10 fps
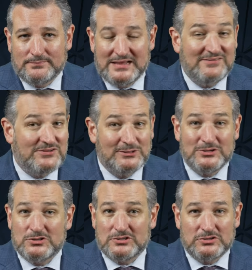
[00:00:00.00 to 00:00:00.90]
And if you
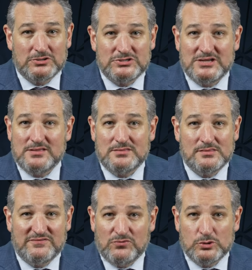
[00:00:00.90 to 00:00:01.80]
look at the thirteenth
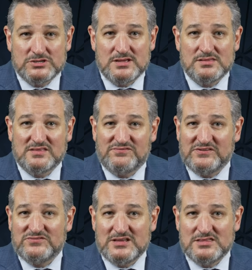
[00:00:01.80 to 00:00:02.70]
and the fourteenth and the
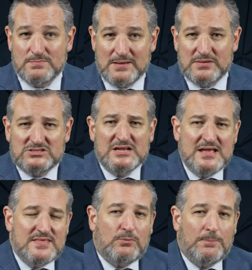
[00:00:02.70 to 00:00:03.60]
fifteenth Amendments
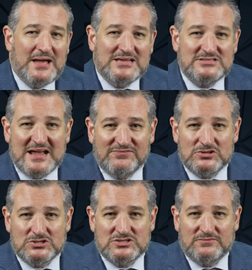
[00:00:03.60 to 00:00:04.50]
that were passed after
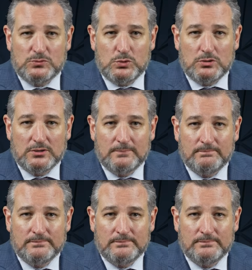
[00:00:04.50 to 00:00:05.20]
the Civil War,